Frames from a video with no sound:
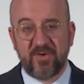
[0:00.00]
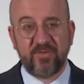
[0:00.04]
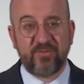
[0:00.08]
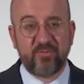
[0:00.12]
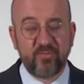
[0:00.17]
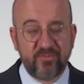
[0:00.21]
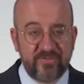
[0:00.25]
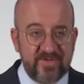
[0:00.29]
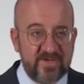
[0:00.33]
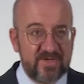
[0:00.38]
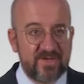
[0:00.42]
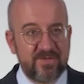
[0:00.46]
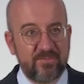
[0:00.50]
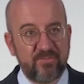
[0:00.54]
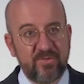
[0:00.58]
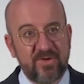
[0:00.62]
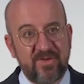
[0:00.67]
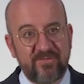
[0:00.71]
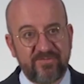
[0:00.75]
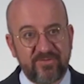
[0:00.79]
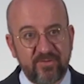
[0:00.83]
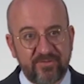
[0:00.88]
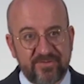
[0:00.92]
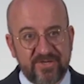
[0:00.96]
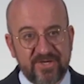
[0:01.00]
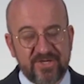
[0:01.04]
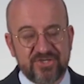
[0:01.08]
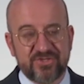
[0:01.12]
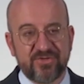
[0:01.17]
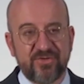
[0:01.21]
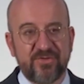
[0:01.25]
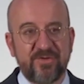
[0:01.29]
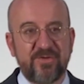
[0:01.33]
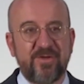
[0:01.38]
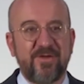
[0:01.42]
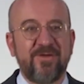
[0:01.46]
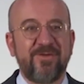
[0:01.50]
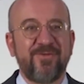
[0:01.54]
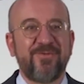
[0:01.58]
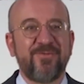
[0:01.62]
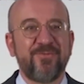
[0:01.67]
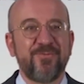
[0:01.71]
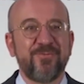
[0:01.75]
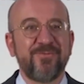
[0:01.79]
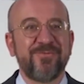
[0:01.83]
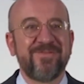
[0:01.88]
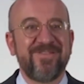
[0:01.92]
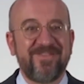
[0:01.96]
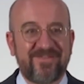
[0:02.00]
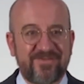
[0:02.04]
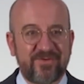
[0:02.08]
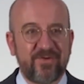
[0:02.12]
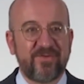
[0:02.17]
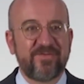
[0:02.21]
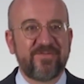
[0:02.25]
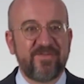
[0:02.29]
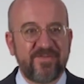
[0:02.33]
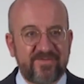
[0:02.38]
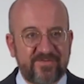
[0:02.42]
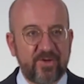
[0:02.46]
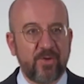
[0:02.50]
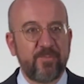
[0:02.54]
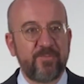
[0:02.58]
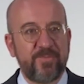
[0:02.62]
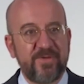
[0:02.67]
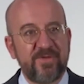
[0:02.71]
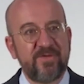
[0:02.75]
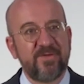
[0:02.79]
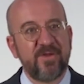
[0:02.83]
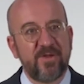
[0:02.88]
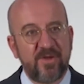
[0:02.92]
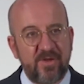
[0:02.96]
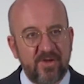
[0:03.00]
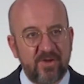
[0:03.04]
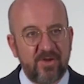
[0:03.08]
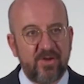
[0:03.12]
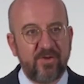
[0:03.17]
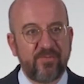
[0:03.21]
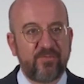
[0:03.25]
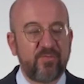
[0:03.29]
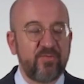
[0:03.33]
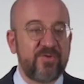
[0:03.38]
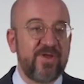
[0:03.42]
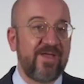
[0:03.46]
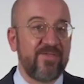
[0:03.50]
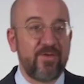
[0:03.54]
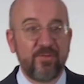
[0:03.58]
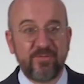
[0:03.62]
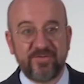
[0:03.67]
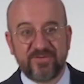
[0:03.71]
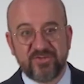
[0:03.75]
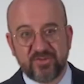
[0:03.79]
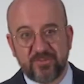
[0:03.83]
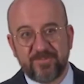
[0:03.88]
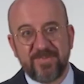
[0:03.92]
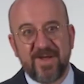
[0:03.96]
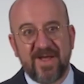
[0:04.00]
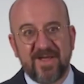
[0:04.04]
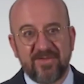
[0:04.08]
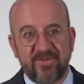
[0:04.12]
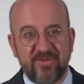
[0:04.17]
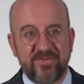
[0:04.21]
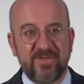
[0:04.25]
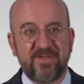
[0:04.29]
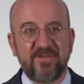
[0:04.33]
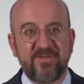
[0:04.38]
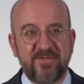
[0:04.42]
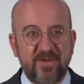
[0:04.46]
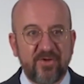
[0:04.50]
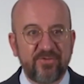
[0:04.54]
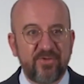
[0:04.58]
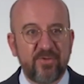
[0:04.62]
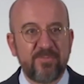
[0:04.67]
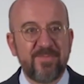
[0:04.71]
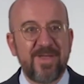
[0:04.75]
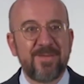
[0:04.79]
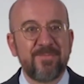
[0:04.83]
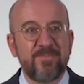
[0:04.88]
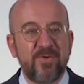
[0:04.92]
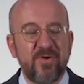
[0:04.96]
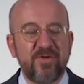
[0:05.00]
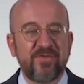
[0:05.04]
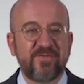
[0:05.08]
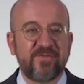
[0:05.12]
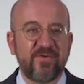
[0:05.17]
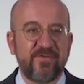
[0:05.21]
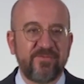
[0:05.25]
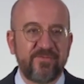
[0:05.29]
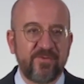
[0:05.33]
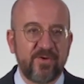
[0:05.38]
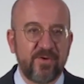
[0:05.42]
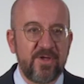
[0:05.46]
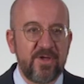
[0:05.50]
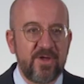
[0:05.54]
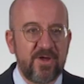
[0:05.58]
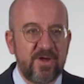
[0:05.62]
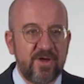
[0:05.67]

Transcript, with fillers: Today, we'll have the occasion uh, to discuss this topic uh, together with Joe Biden and the other members of uh,